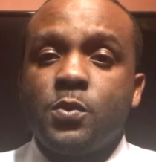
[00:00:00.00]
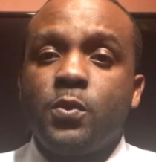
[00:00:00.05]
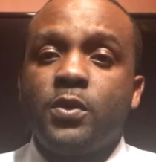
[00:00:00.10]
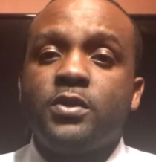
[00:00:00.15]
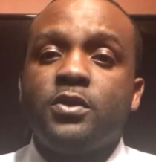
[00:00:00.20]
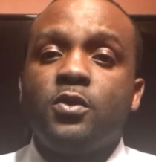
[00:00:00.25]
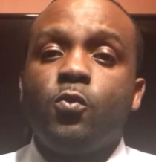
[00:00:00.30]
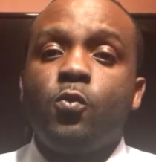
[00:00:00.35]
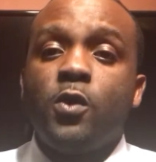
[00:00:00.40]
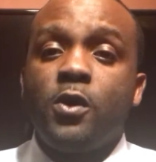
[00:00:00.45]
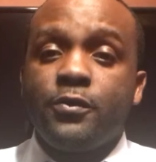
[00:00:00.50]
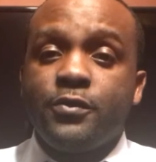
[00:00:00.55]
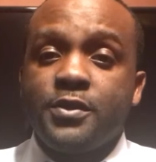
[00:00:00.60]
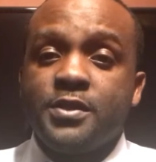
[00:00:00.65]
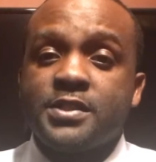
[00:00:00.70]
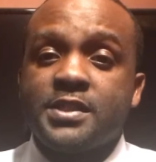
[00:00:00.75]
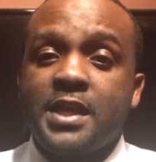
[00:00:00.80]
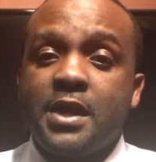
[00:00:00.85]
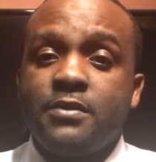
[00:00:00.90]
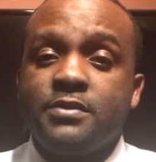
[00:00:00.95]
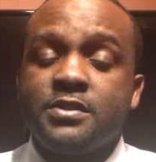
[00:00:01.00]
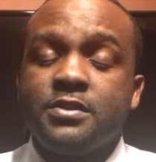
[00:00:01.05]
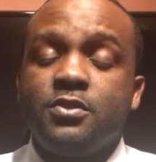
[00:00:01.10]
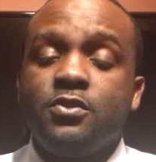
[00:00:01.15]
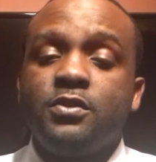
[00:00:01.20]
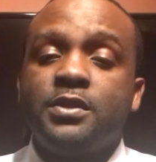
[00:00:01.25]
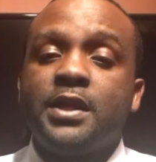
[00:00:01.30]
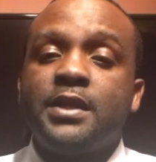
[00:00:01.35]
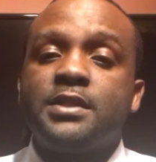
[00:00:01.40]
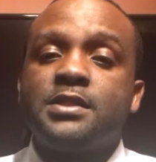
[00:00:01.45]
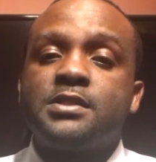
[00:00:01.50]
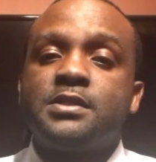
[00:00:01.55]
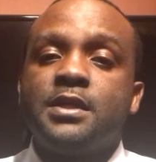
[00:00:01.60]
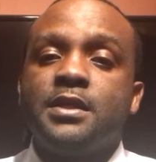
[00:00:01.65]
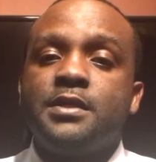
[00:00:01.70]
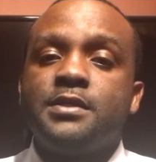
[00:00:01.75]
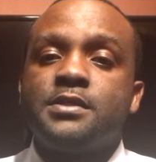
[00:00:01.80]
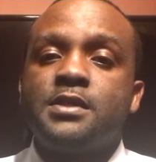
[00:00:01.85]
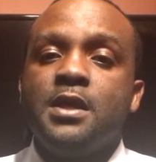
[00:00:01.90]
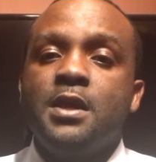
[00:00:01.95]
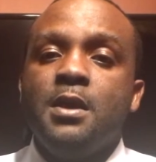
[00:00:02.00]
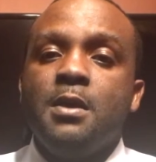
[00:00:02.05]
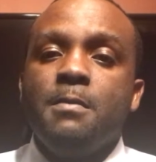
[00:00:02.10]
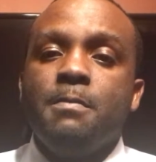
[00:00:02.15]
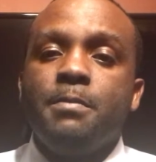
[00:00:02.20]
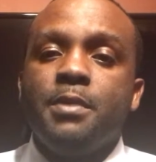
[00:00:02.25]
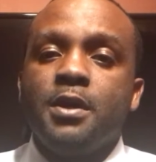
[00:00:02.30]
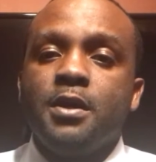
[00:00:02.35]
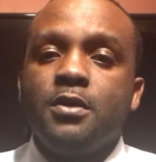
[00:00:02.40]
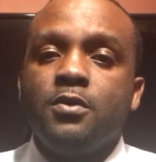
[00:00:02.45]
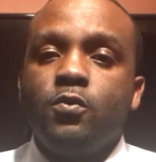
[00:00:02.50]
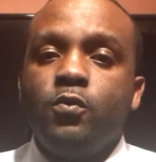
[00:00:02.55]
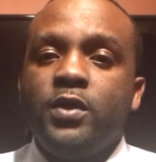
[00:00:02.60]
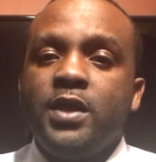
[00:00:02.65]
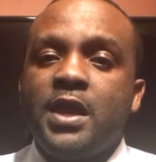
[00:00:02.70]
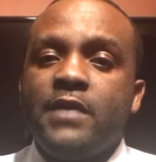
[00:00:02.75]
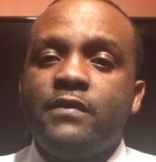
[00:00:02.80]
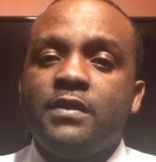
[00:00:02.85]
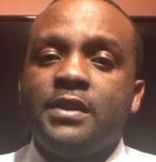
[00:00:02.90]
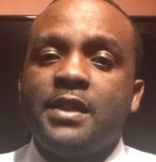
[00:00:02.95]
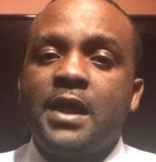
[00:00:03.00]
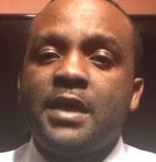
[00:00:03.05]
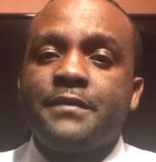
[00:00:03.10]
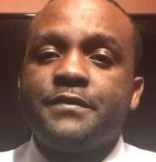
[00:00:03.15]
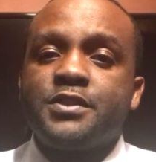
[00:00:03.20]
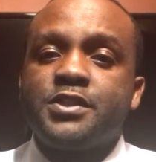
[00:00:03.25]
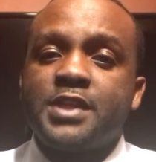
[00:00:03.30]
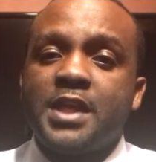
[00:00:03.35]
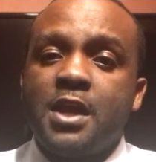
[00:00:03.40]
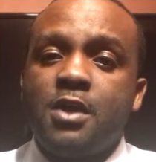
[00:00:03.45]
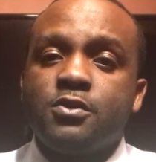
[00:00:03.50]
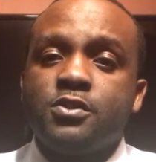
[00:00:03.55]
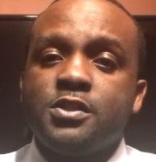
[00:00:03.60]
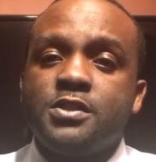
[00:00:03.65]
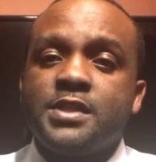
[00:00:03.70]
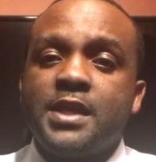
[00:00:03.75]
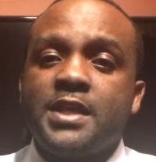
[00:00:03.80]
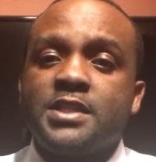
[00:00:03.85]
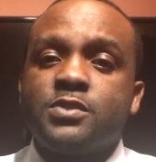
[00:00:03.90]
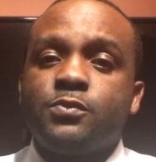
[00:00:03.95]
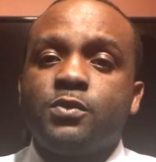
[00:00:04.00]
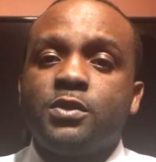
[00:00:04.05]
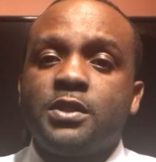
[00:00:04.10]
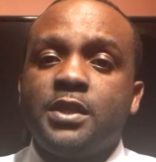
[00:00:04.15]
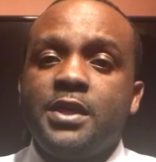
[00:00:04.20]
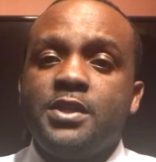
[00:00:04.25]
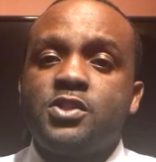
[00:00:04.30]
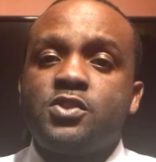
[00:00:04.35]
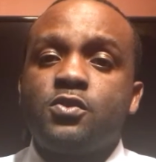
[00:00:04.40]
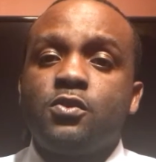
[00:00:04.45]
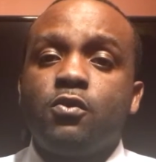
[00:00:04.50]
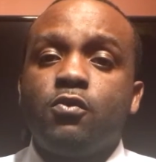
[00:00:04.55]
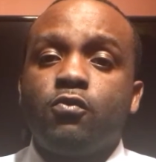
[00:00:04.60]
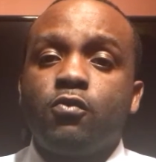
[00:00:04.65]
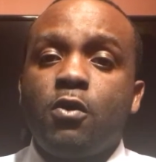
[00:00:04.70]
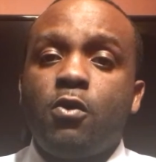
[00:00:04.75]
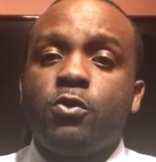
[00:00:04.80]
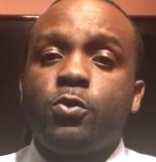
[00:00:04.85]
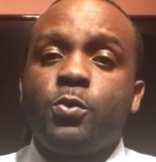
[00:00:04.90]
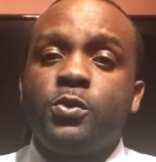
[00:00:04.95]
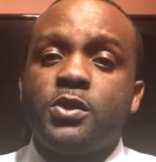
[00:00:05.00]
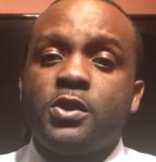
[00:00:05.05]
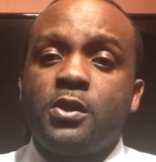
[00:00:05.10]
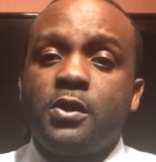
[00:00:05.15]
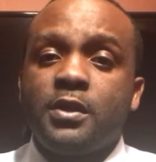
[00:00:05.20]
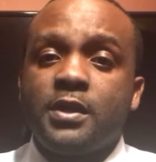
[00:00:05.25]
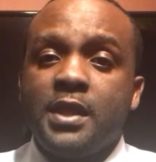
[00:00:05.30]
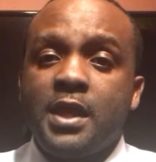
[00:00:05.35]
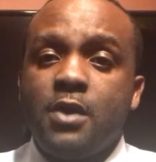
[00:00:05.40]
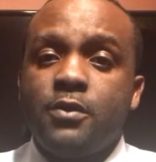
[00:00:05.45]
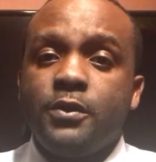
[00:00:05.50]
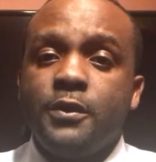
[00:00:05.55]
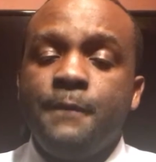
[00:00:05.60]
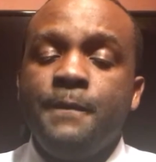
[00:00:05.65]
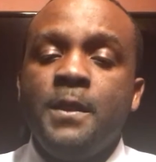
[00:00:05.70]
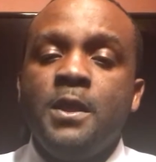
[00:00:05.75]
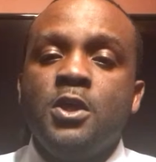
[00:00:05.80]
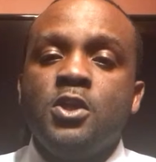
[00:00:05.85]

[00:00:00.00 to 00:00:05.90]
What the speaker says: We're one of the wealthiest counties in the United States, but we have a lot of challenges as it relates to growth within our county.